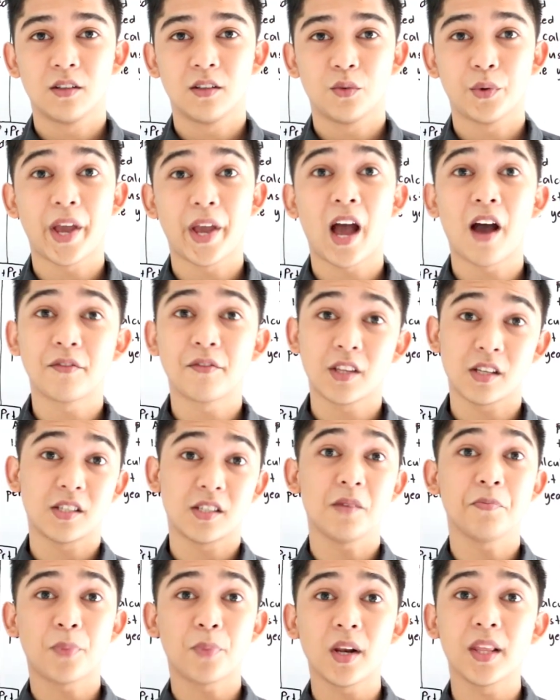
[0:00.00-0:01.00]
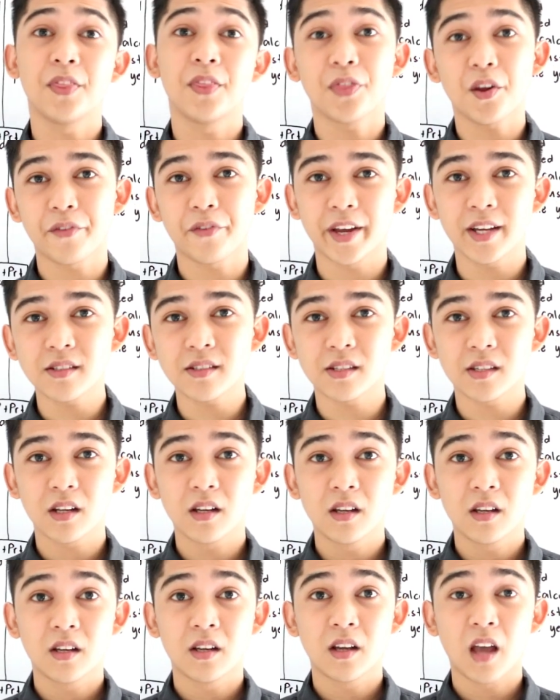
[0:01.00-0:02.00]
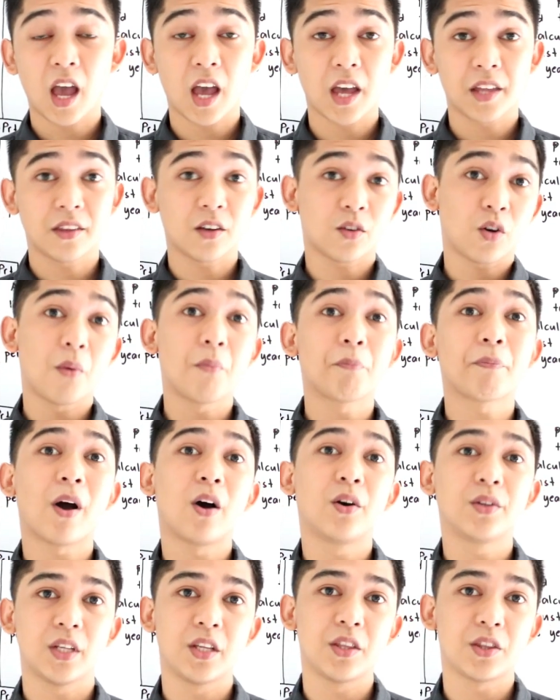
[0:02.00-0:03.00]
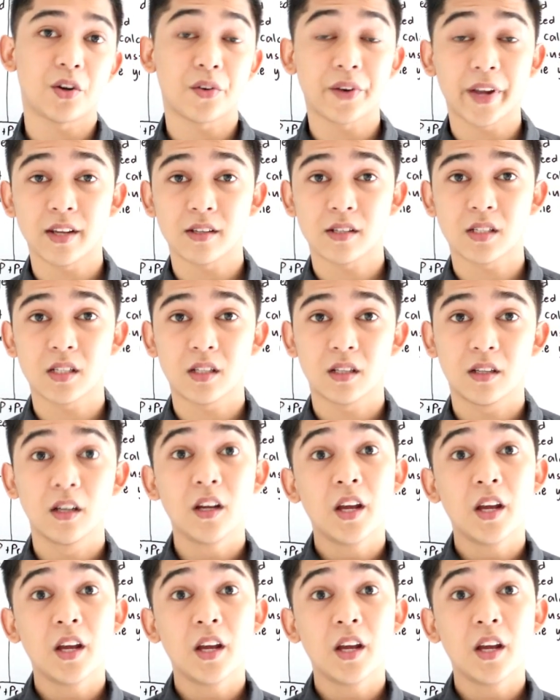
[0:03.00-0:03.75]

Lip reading: We have the simple interest and the compound interest.